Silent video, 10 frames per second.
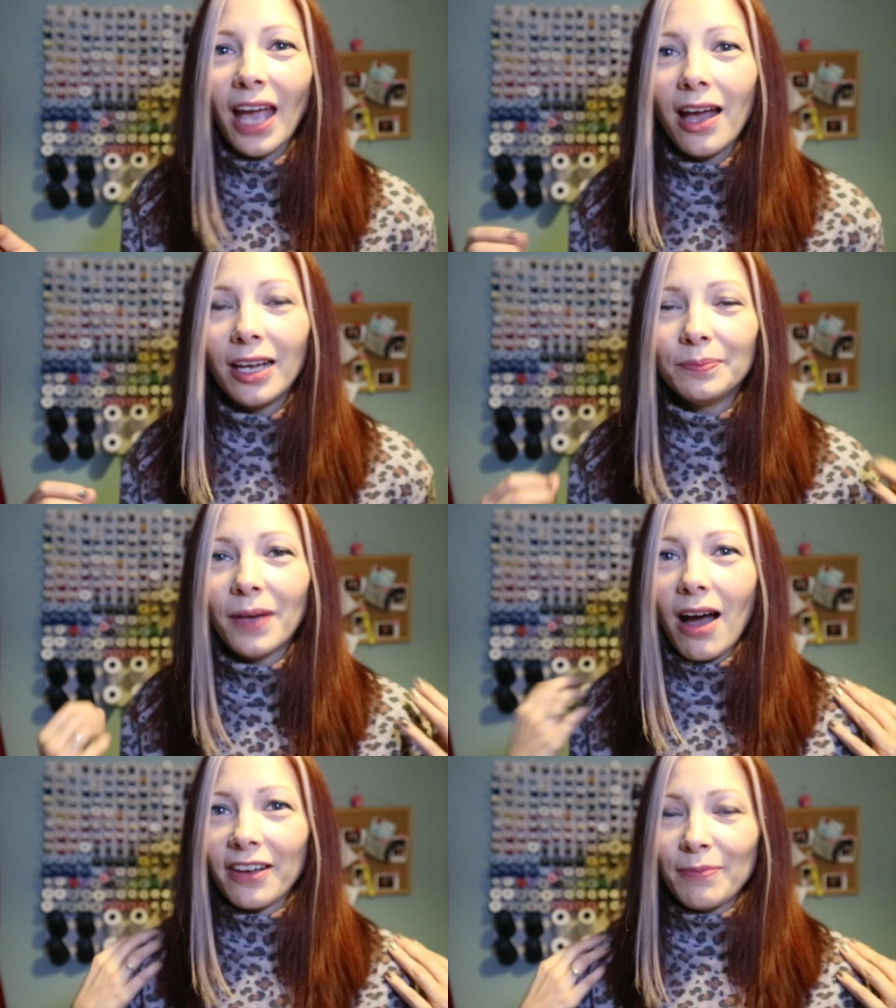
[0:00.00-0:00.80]

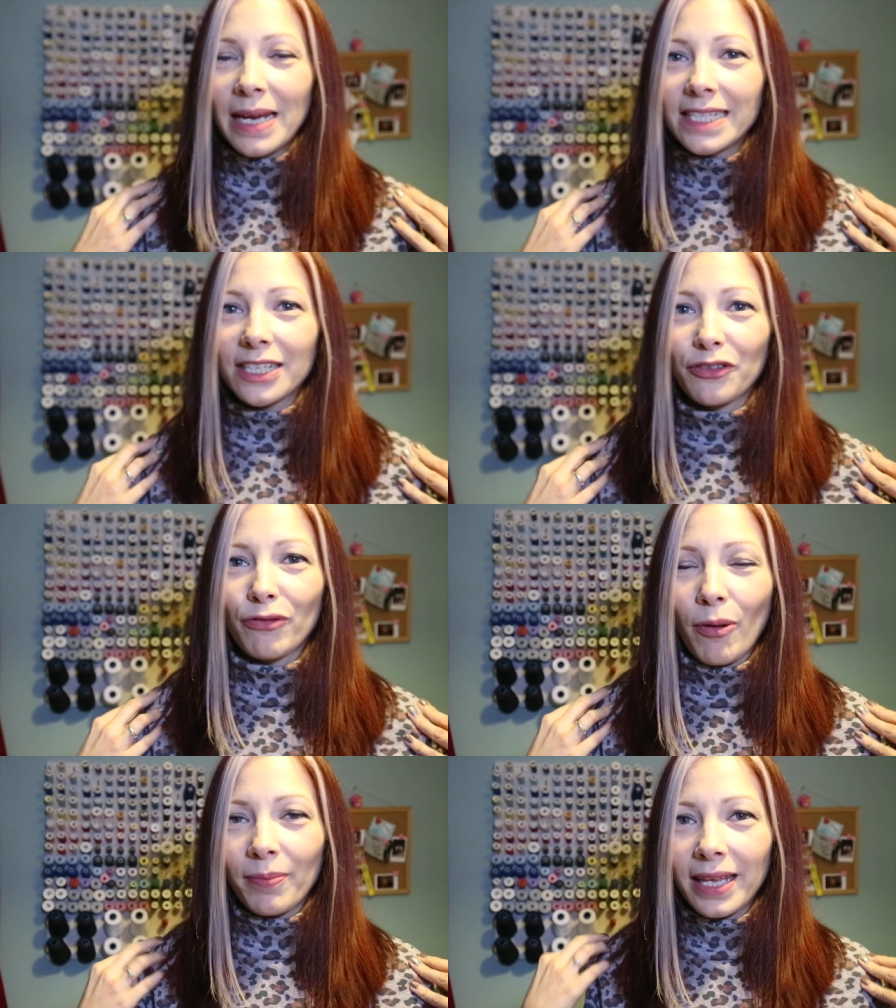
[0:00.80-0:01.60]
I've made it
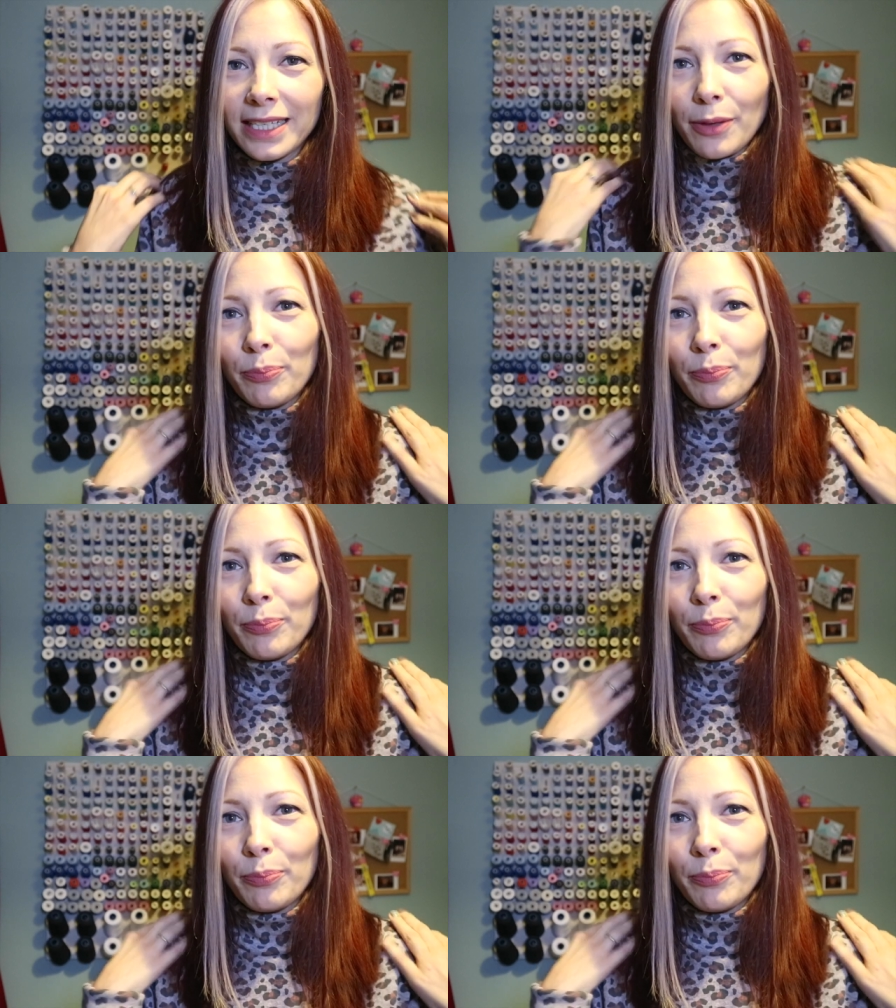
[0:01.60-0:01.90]
from this